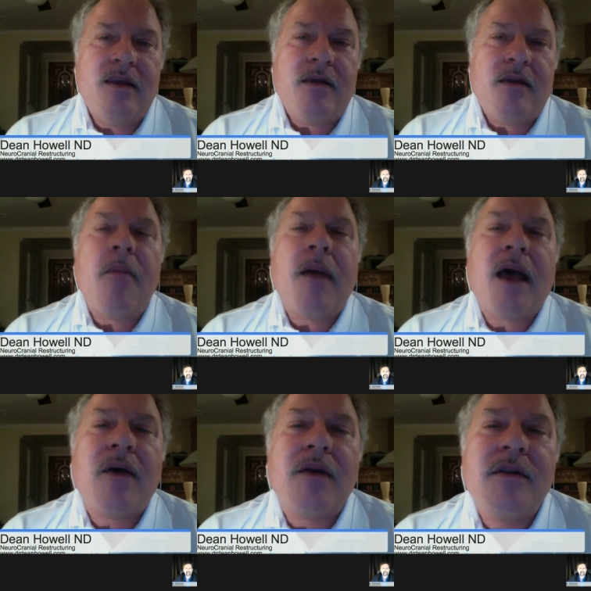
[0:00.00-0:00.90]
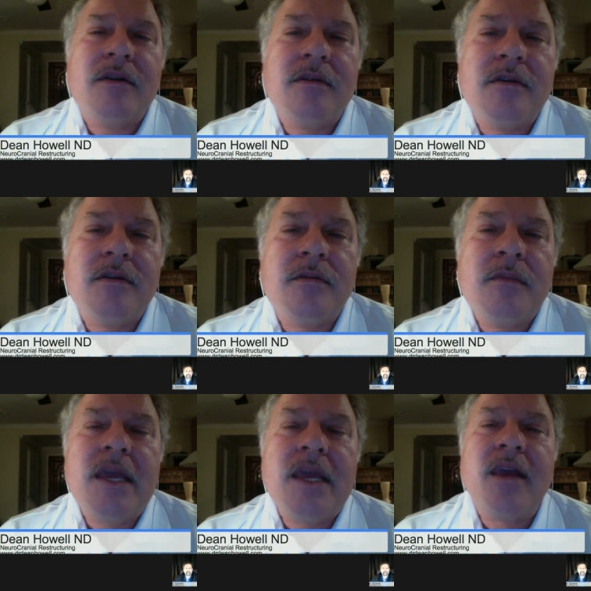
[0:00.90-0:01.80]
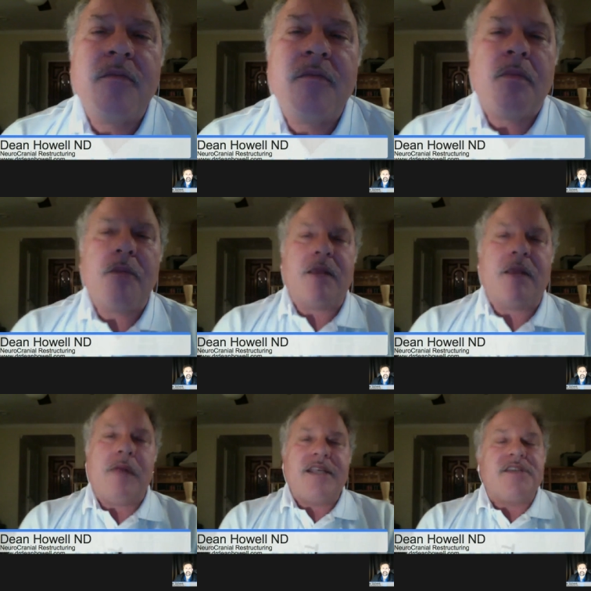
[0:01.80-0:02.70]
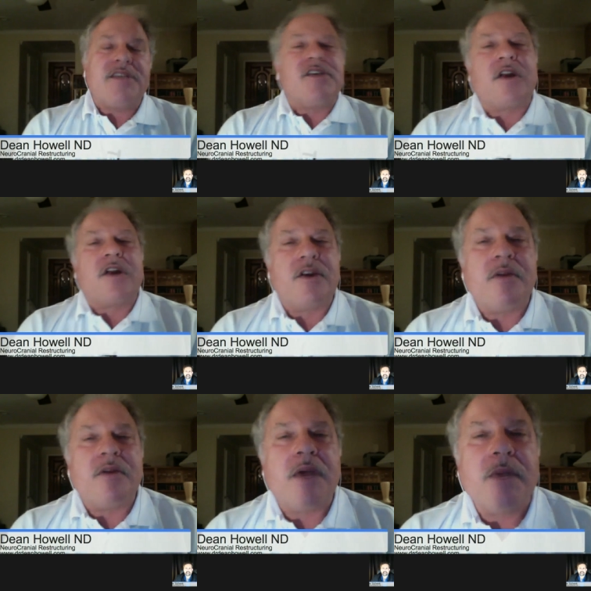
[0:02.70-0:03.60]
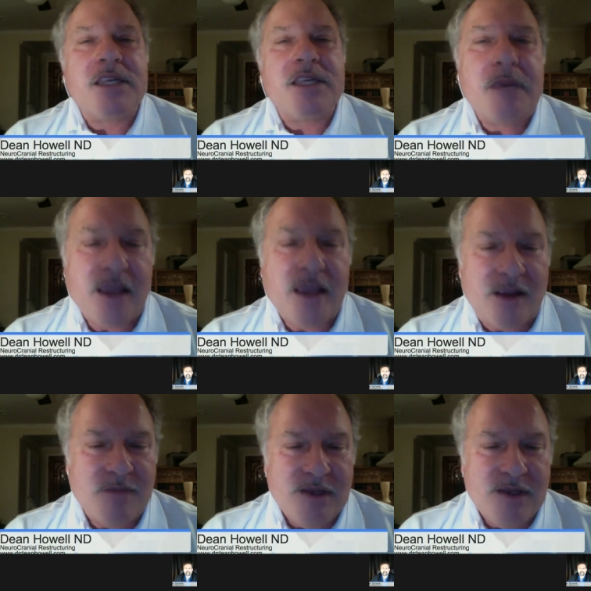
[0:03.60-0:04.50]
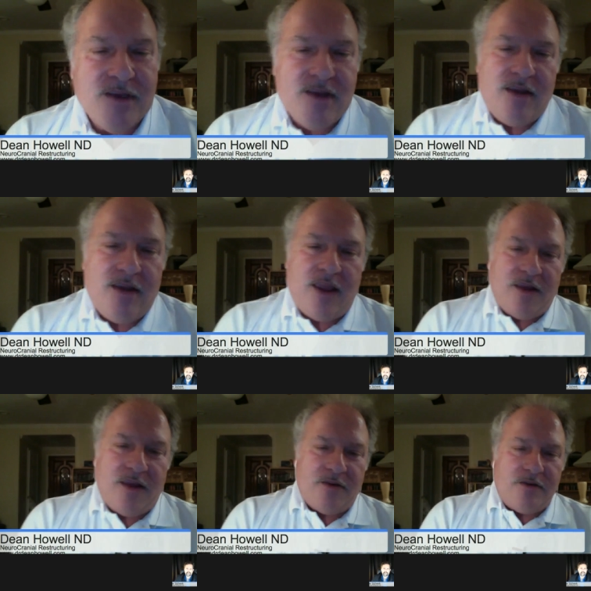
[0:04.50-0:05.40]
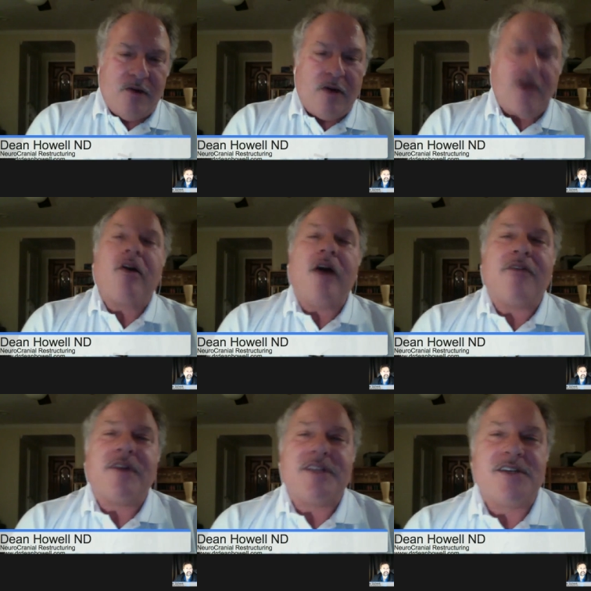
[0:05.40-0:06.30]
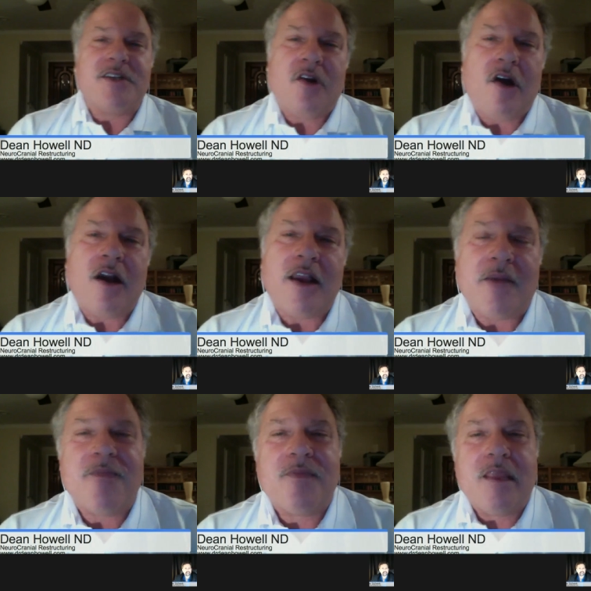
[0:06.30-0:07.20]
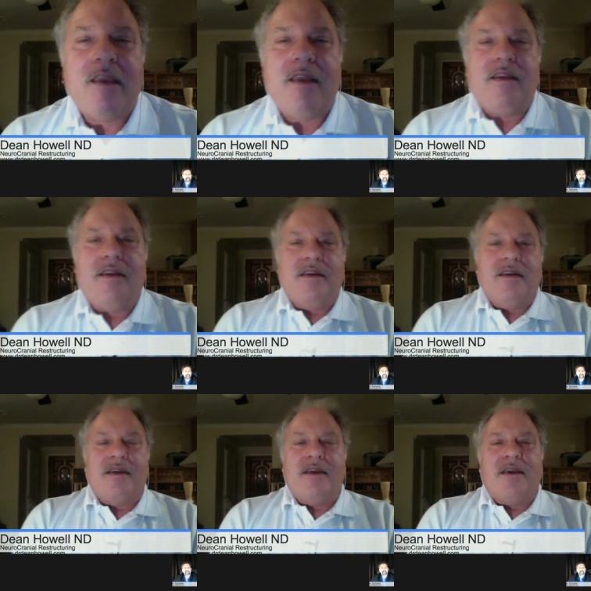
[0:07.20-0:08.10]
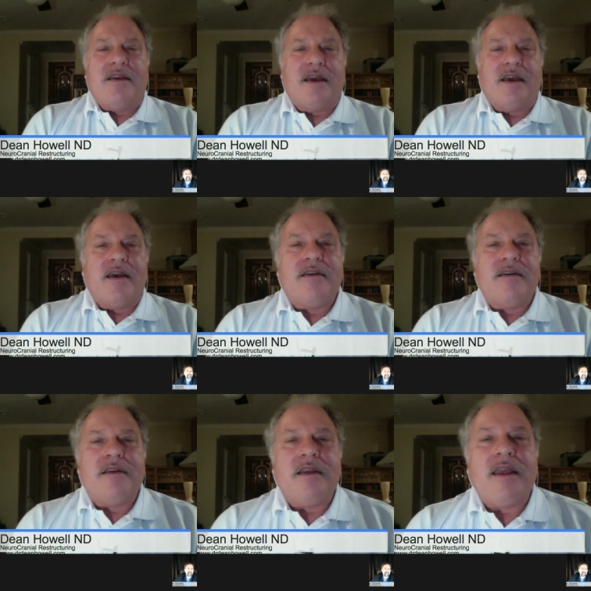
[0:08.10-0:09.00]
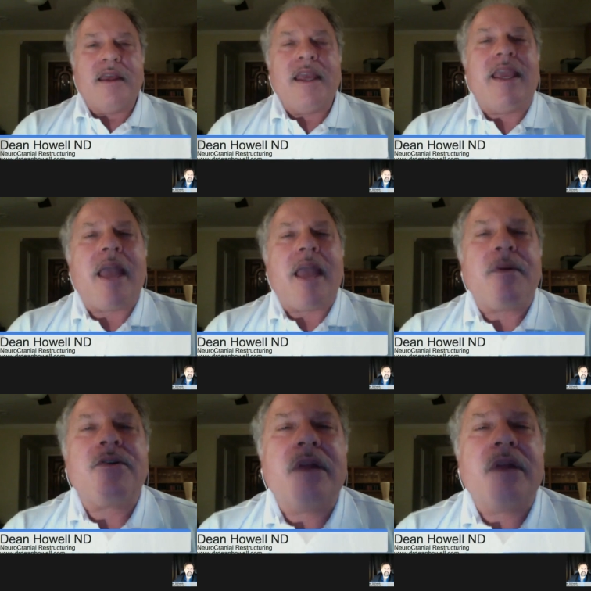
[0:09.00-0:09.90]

about being in public places, and started doing public speaking and going to conferences and talking. And uh, he kept treat,